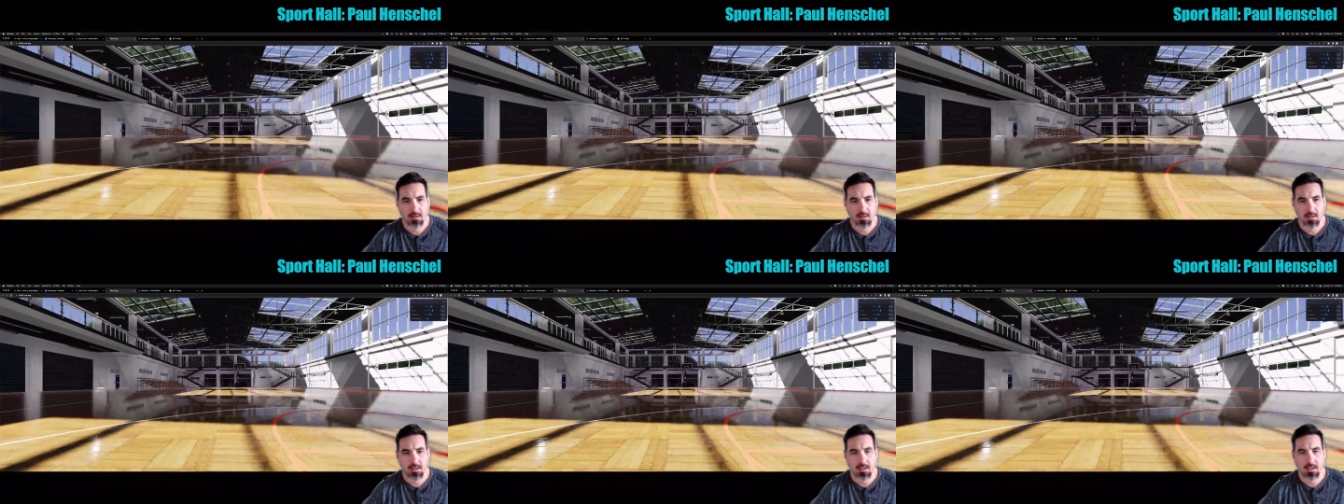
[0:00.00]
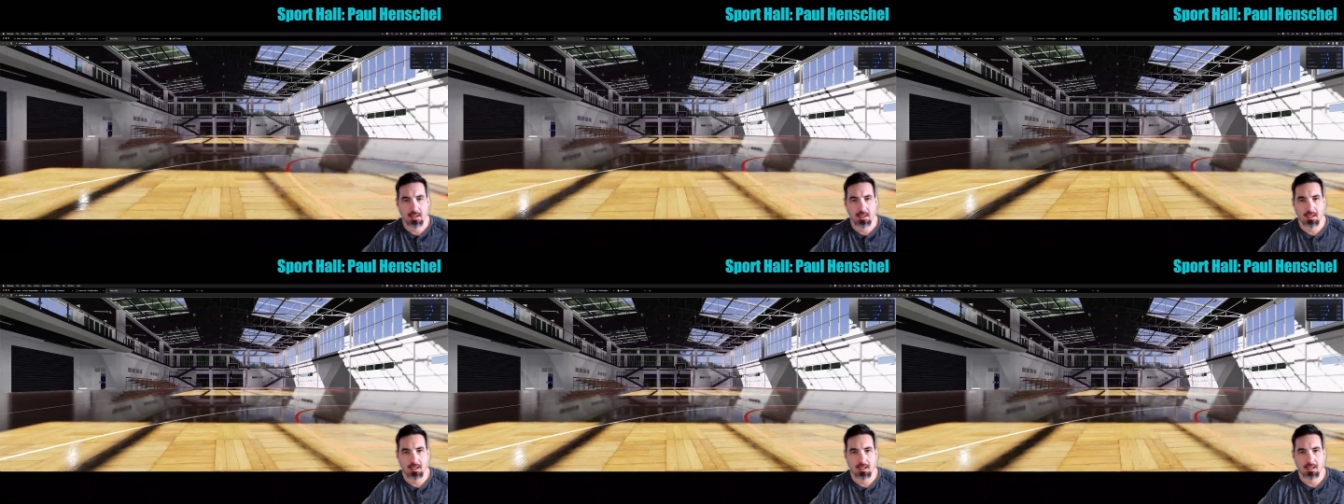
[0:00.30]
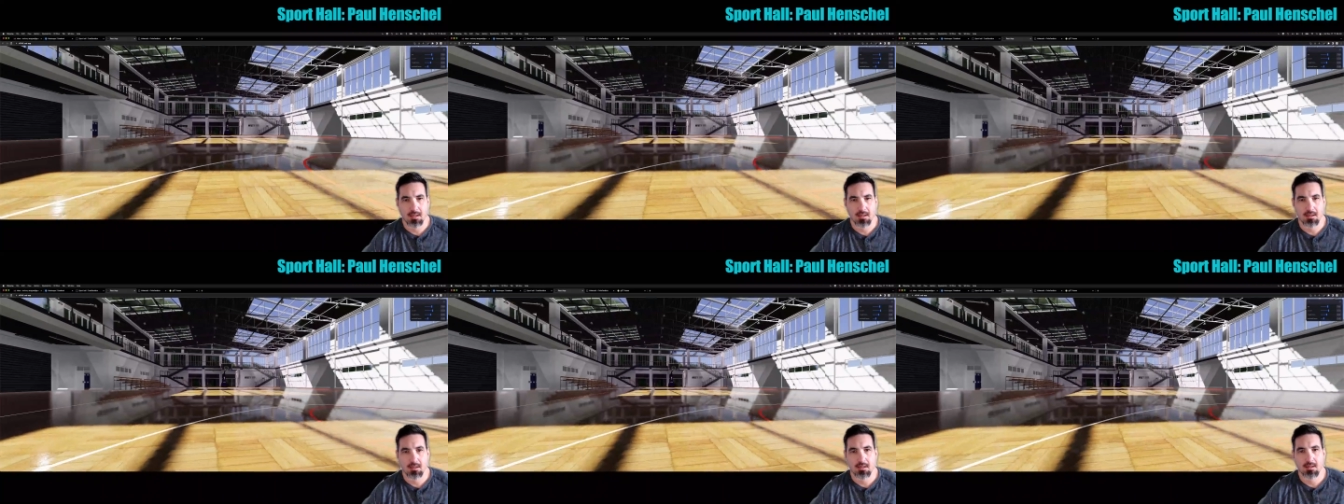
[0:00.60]

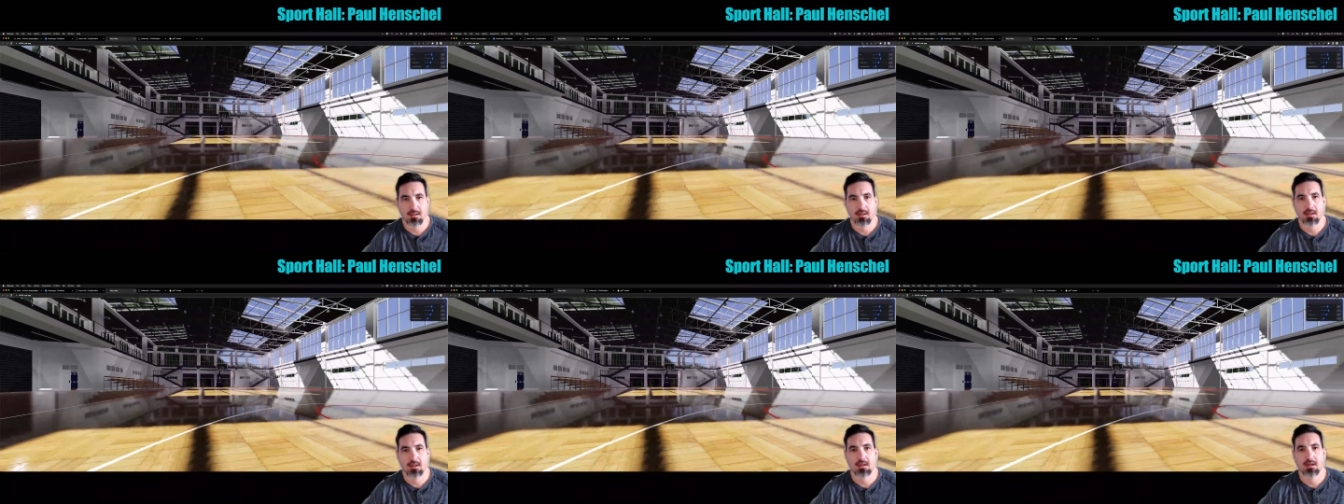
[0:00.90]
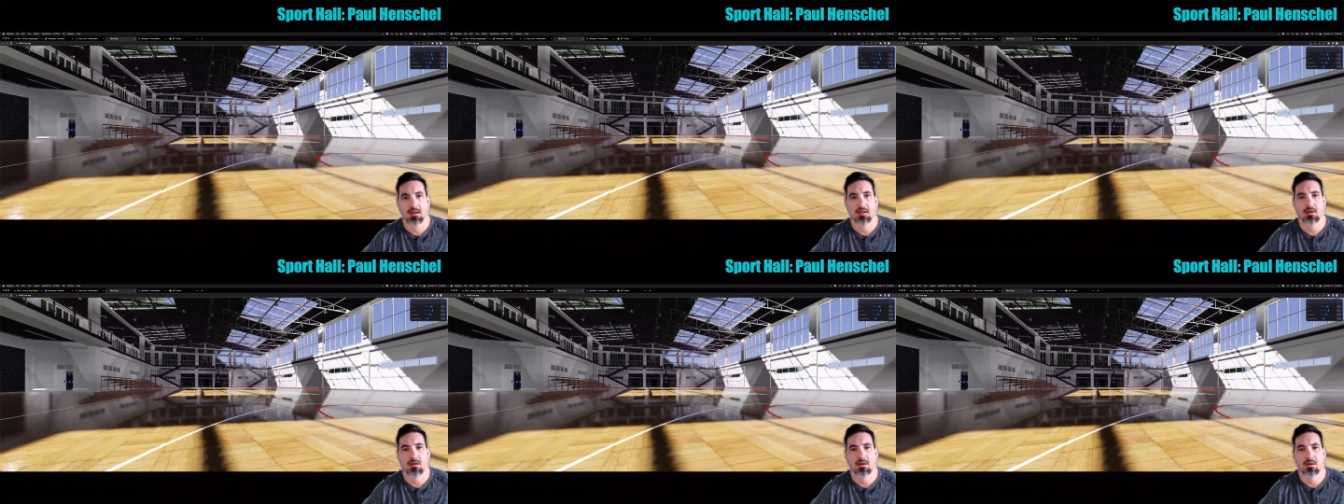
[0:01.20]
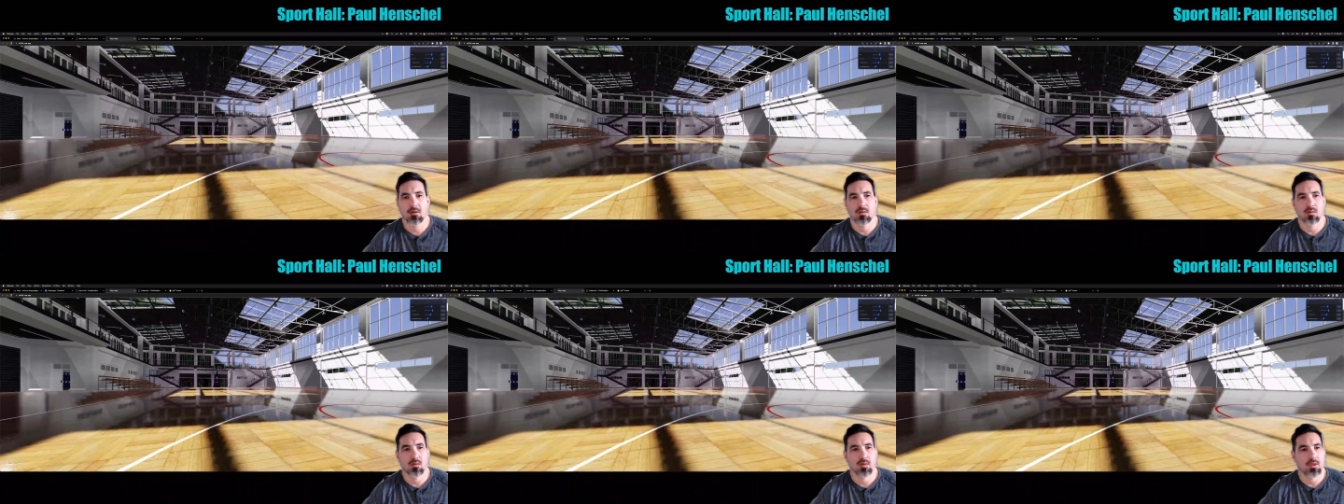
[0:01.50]
And
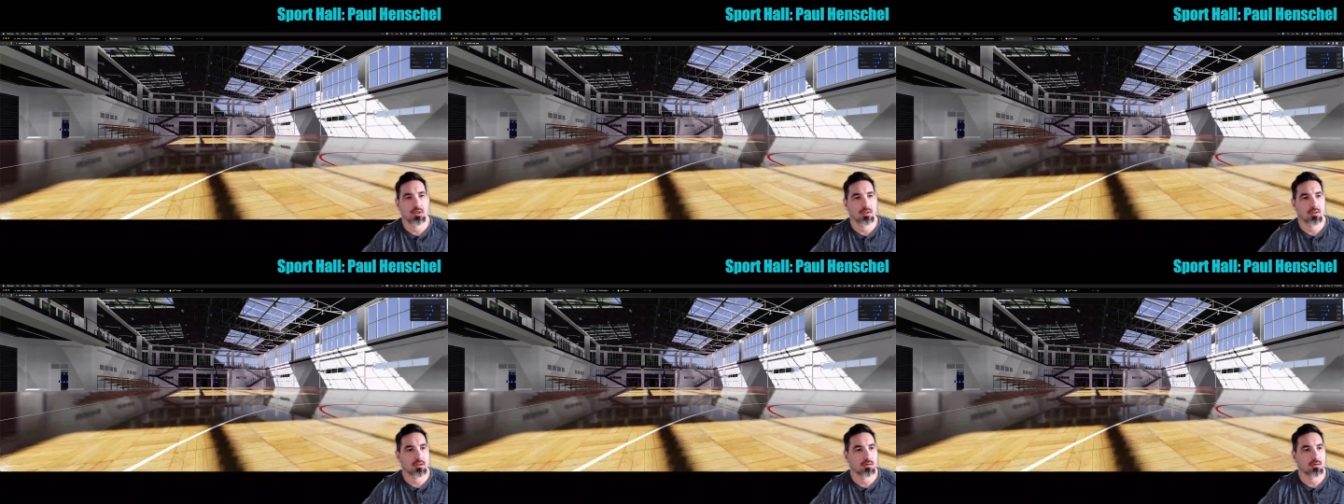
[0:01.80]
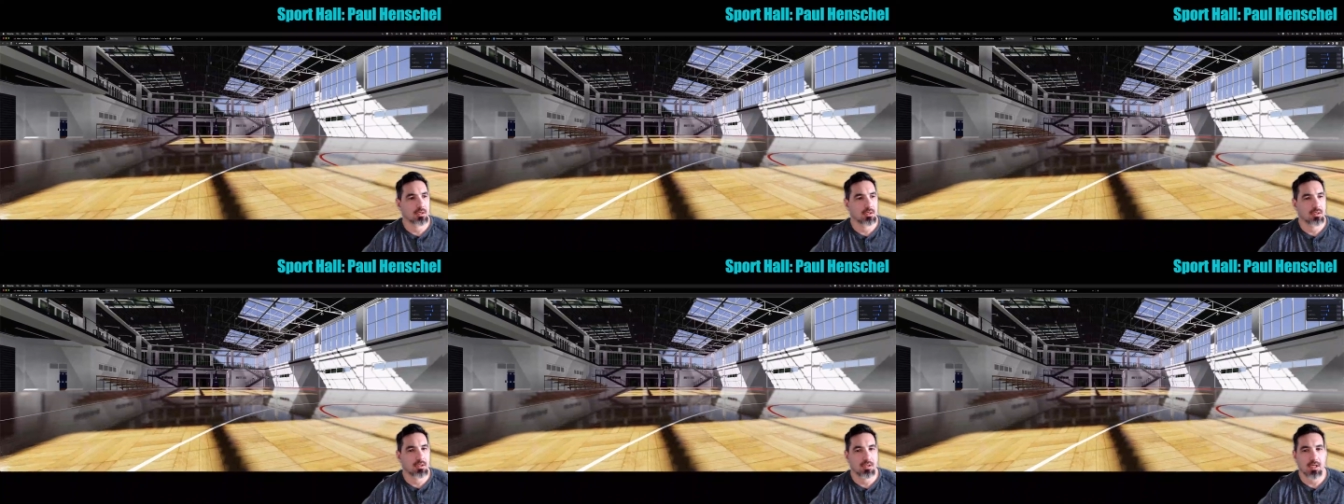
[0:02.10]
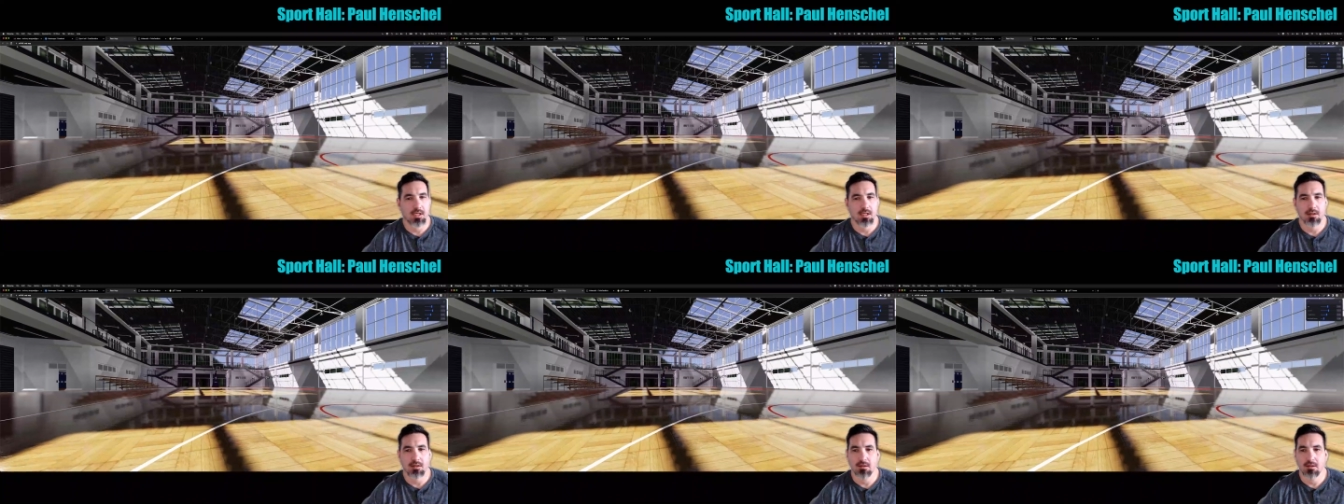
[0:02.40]
we are going to
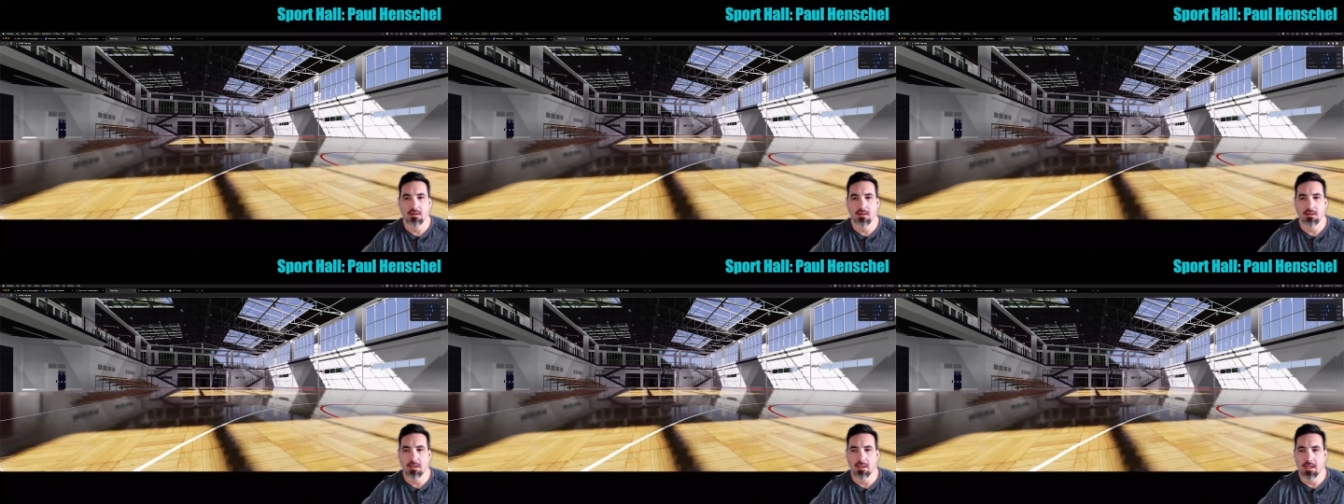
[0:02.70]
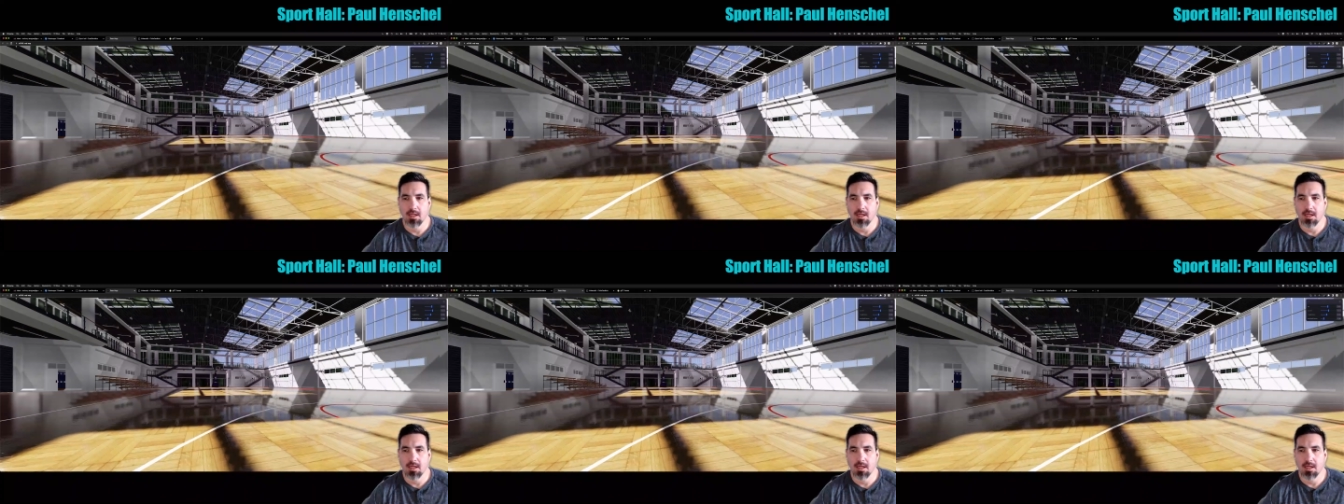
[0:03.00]
take a look